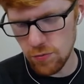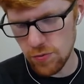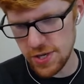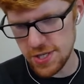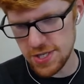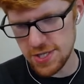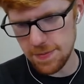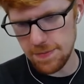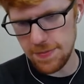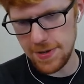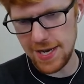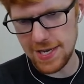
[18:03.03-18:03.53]

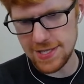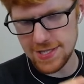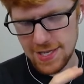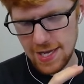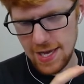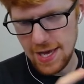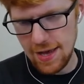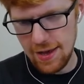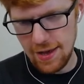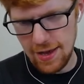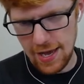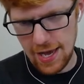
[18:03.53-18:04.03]
recent past,
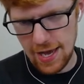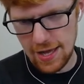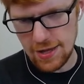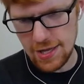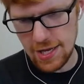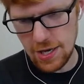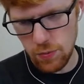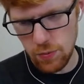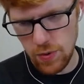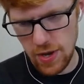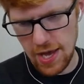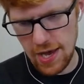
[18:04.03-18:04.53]
and
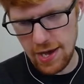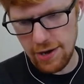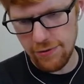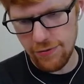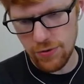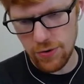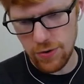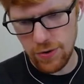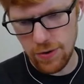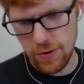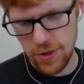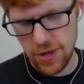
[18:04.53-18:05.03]
then we have
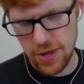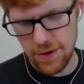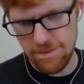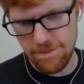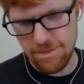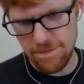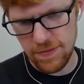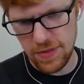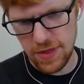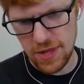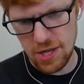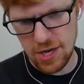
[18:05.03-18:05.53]
the
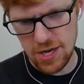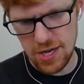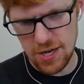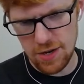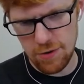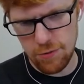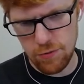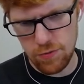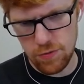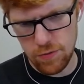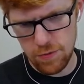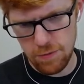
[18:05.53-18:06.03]

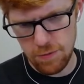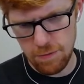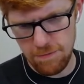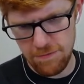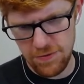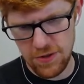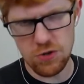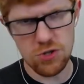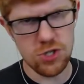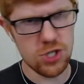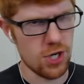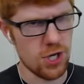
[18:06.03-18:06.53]

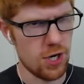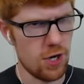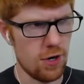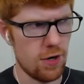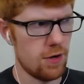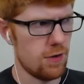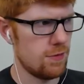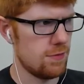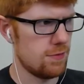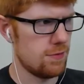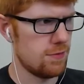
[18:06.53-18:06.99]
future.